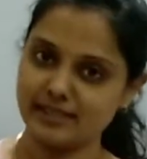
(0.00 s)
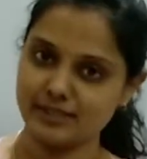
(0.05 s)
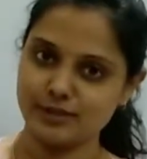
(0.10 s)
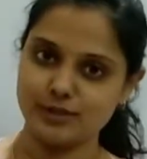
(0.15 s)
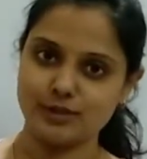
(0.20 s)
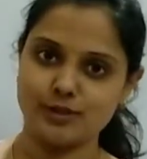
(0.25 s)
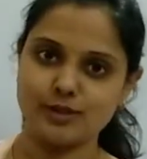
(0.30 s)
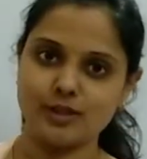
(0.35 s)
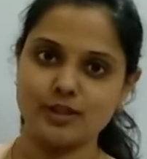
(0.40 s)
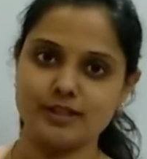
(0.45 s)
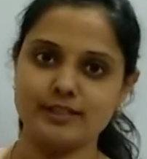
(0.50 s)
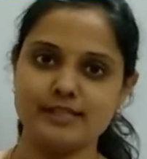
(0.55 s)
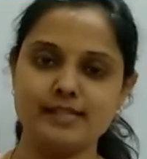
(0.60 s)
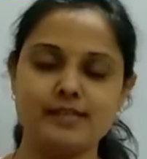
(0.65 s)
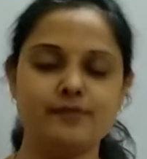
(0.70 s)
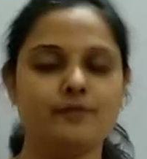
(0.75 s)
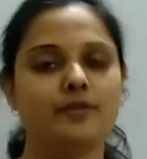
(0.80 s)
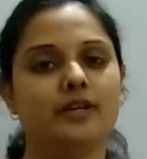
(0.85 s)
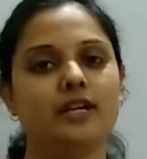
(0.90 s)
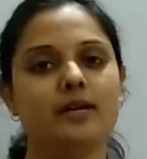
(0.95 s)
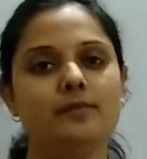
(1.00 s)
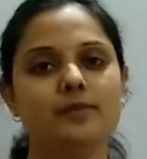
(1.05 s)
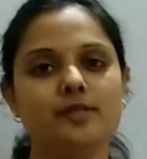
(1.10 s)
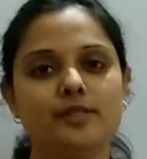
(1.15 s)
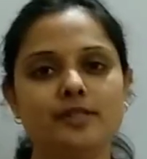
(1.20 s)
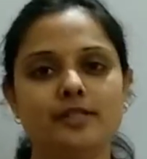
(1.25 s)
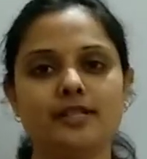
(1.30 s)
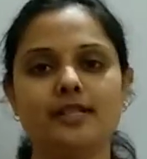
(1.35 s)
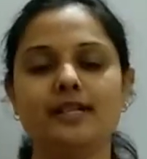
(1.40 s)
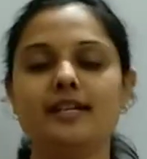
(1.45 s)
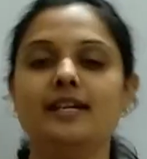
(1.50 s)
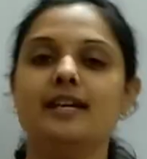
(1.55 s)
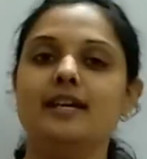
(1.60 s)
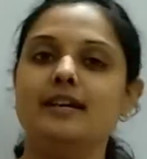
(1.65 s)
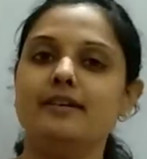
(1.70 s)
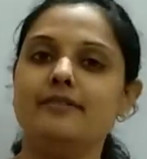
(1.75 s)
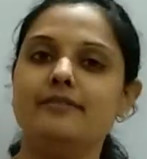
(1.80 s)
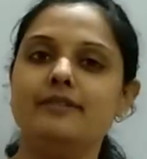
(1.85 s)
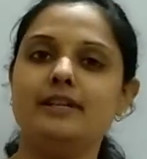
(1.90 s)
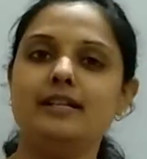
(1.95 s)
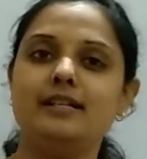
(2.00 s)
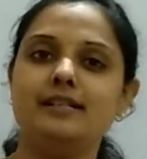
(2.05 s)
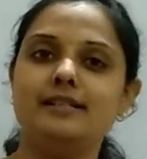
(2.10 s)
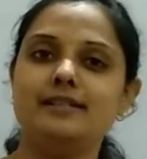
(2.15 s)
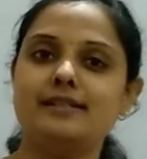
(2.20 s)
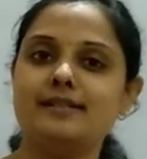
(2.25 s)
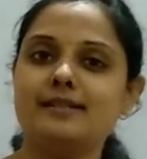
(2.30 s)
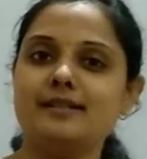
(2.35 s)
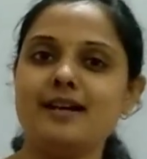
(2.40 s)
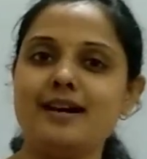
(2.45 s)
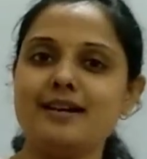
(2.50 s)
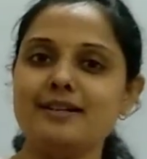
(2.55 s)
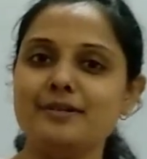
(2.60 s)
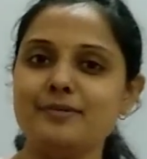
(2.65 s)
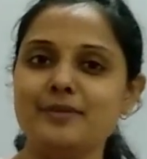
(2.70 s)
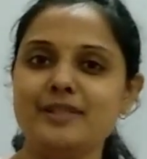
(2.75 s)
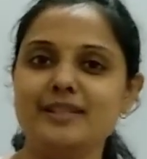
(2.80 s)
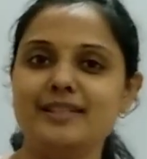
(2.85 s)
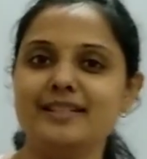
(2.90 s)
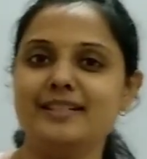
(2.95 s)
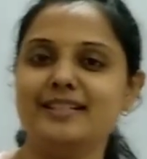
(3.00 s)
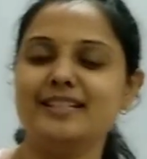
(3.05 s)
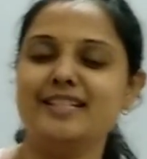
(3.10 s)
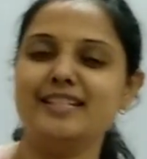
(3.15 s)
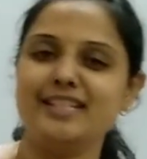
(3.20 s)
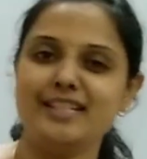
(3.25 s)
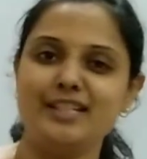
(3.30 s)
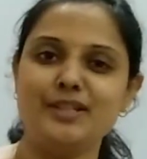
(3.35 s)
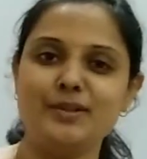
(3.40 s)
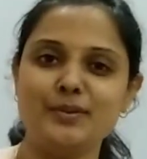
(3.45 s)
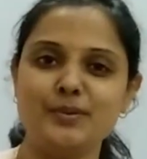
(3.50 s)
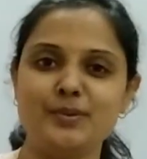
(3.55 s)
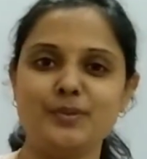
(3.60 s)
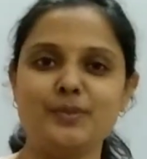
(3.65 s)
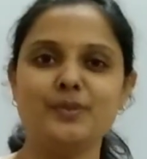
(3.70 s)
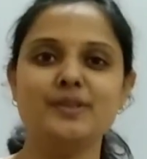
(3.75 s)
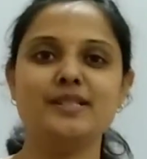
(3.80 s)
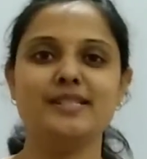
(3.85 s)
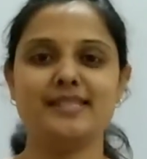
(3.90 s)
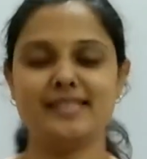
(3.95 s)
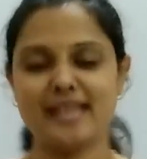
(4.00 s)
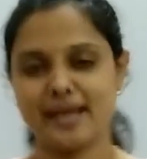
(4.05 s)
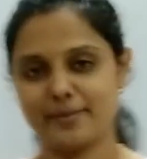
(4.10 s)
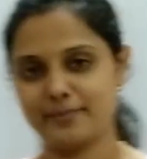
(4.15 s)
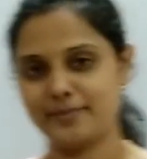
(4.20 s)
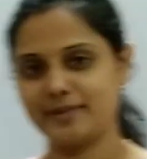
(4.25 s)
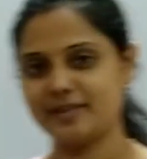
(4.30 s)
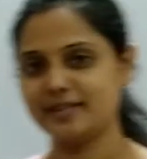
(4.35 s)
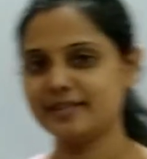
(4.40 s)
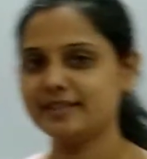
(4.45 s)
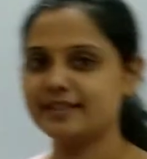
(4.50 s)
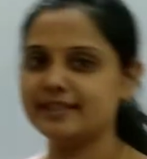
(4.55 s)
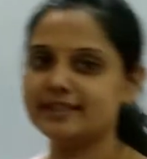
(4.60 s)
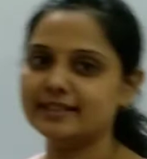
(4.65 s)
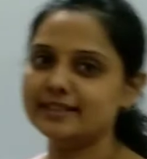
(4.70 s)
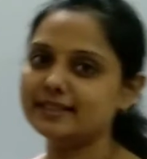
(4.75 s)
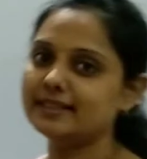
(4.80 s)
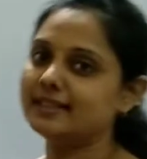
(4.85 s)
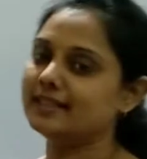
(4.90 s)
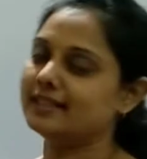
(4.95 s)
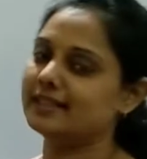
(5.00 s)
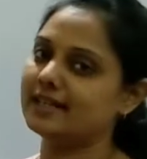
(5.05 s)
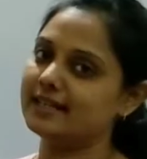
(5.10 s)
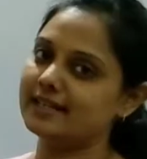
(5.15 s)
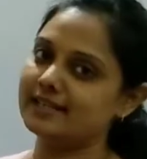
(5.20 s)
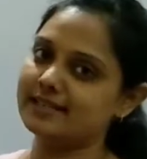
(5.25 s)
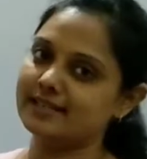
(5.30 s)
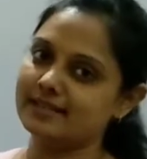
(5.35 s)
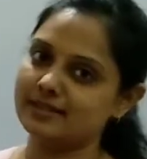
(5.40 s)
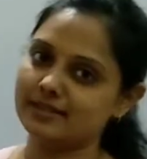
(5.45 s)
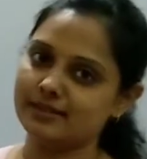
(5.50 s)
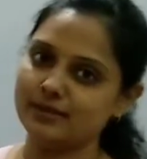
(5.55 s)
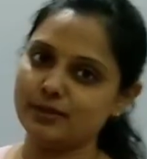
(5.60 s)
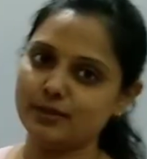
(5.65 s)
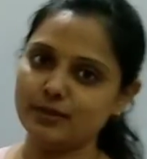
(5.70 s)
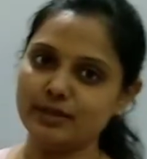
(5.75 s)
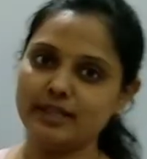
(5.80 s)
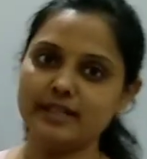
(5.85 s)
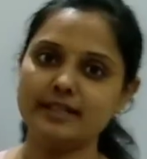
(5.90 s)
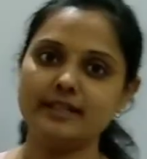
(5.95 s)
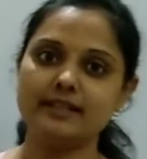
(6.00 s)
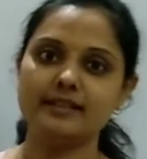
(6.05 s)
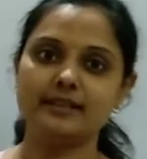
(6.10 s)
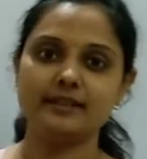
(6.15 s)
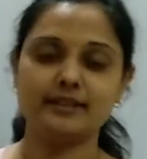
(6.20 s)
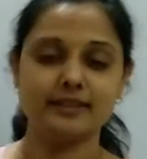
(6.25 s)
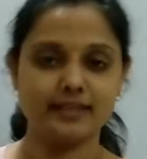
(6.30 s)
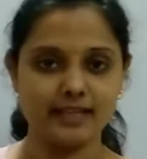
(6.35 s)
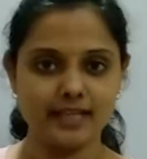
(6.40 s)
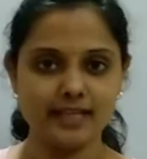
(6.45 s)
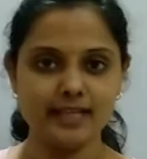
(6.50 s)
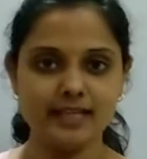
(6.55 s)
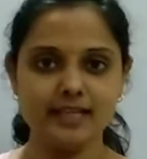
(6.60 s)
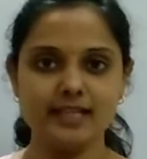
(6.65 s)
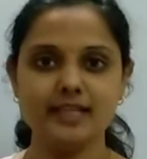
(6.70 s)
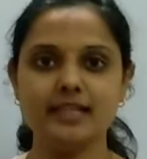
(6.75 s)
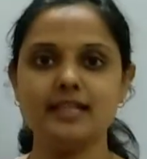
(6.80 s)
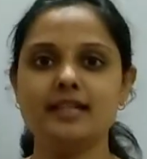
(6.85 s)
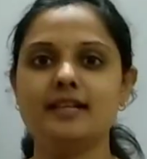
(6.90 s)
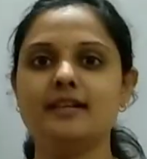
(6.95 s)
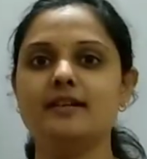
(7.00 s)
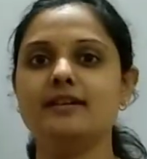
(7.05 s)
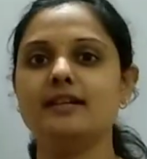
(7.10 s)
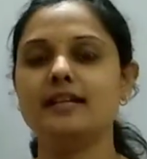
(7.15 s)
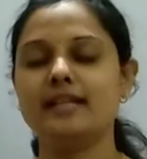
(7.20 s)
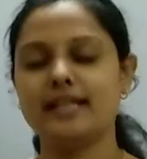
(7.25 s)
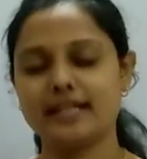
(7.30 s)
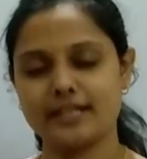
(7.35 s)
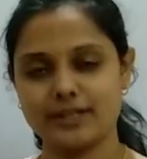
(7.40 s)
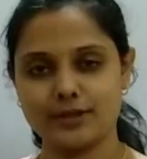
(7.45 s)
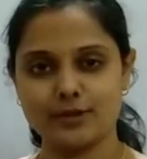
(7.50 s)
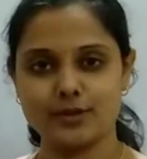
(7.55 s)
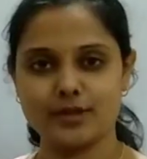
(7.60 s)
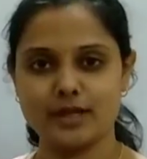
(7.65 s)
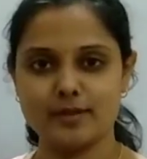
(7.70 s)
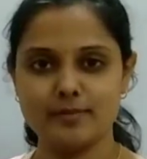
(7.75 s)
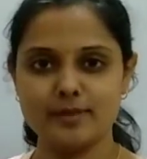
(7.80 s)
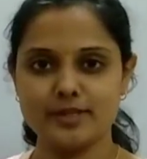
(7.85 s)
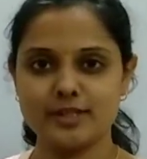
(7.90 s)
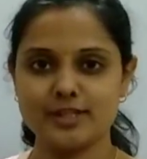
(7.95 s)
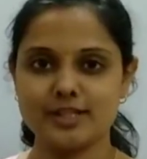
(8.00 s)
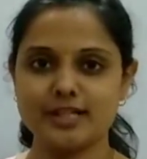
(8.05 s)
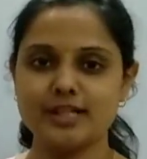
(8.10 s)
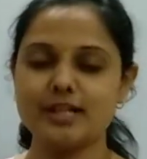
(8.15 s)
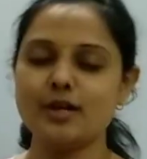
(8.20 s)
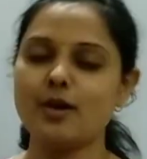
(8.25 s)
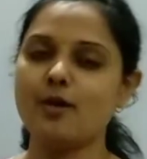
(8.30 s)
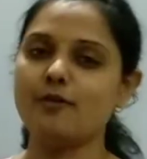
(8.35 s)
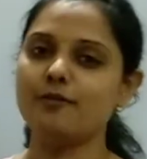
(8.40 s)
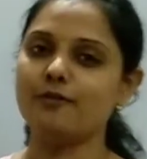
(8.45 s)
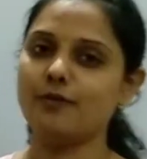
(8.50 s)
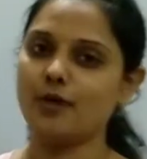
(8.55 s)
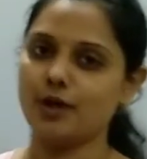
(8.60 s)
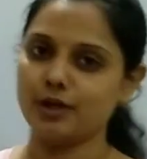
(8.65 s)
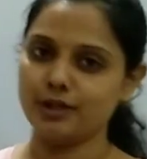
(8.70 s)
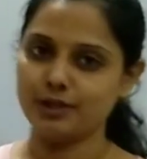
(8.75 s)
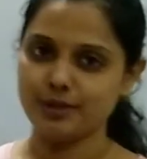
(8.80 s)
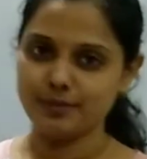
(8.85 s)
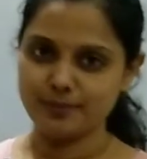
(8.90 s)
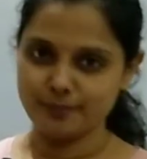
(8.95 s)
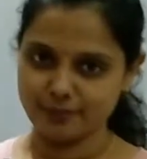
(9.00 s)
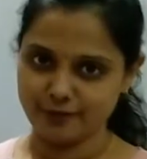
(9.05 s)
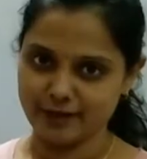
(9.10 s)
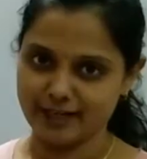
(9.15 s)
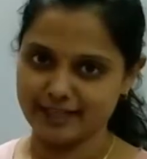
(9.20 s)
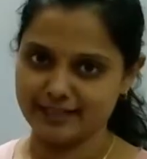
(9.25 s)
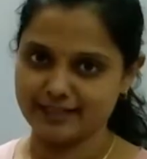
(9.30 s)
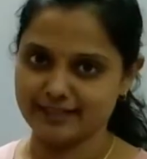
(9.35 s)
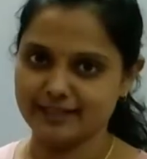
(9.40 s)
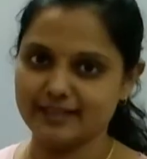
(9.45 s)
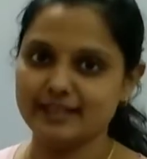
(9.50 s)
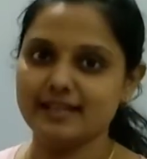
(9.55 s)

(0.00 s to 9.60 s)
tutorials for chemistry. We'll start with the new chapter here, that is Unit 3, Electrochemistry of Volume 1.